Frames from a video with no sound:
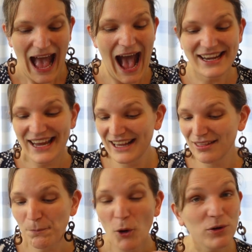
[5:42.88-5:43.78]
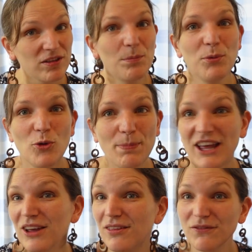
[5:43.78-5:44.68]
And it's possible,
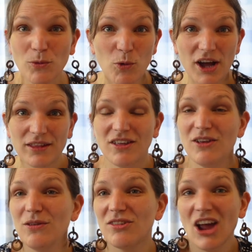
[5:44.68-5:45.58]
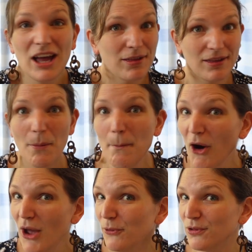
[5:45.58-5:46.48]
because of the words used, some
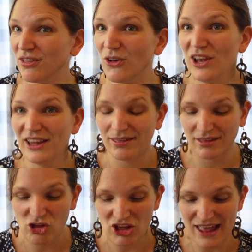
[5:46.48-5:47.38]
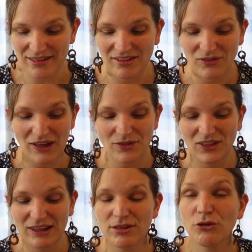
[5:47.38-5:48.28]
Bible scholars suggest that
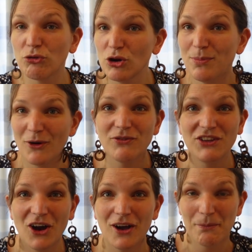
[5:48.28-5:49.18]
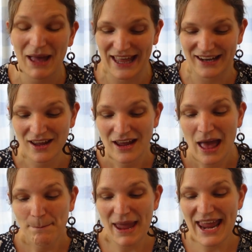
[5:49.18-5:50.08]
this group of young men
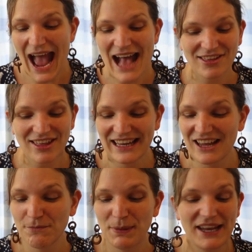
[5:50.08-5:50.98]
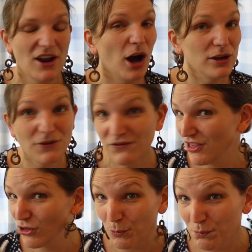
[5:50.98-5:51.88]
may actually have been
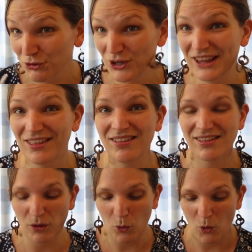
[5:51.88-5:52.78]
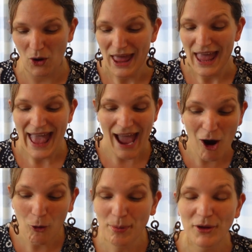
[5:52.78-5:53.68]
unofficial priests or
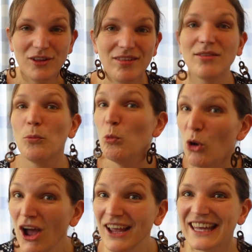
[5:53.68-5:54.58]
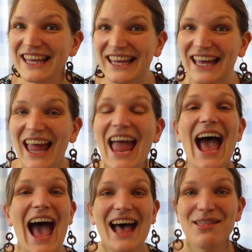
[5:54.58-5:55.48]
helpers working
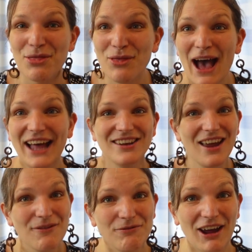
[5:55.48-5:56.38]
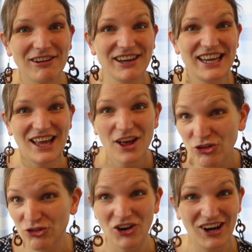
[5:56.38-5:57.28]
at that very
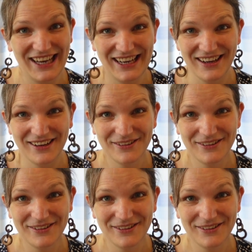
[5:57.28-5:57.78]
shrine.